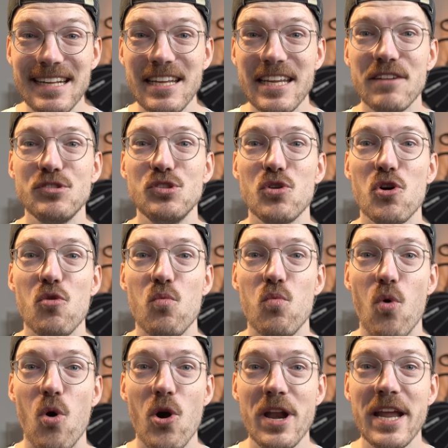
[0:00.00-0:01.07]
it gives you a
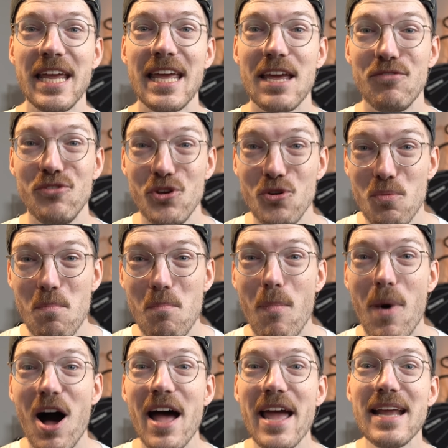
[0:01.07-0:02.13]
warning if you
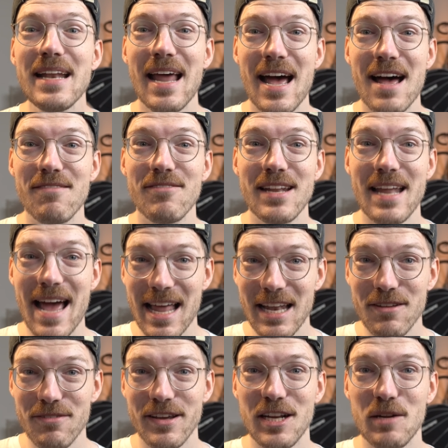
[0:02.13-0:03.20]
might have an
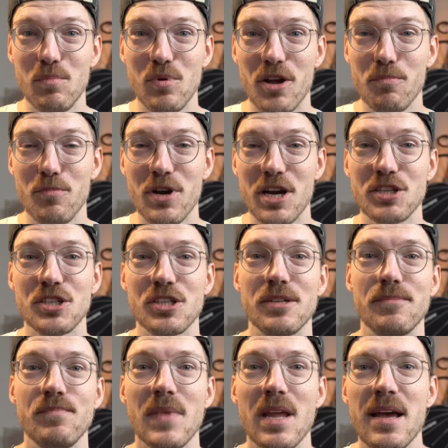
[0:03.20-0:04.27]
elevated blood
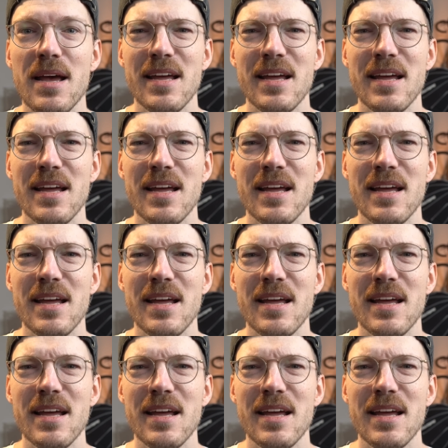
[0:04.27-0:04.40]
pressure.